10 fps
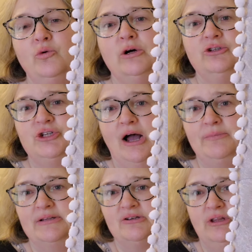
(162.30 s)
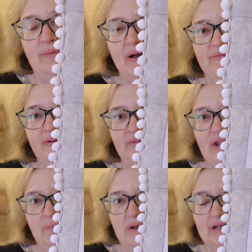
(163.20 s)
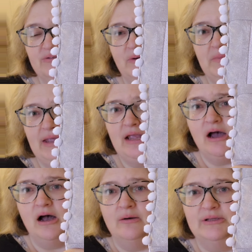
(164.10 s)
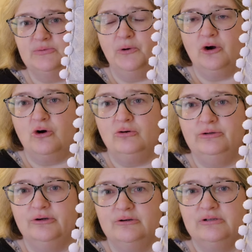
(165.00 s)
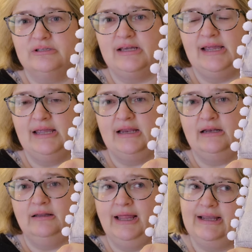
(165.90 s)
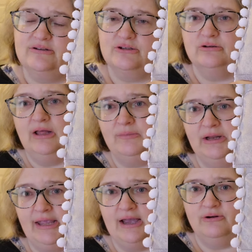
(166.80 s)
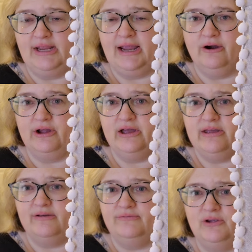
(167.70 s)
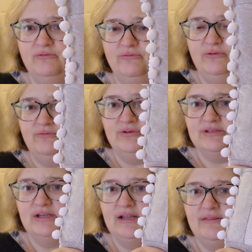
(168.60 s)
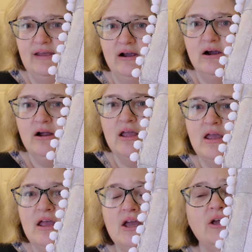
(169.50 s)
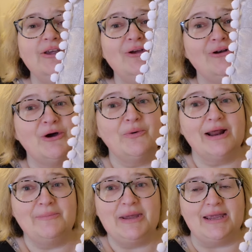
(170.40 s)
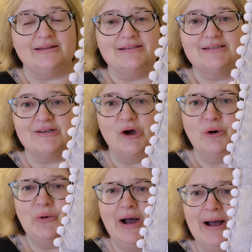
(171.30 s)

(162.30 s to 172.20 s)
quilt shop that's only about 15 minutes from me. Um, it's Burkholders in Lancaster, Lebanon County area. If you've visited there, you know what I mean. So,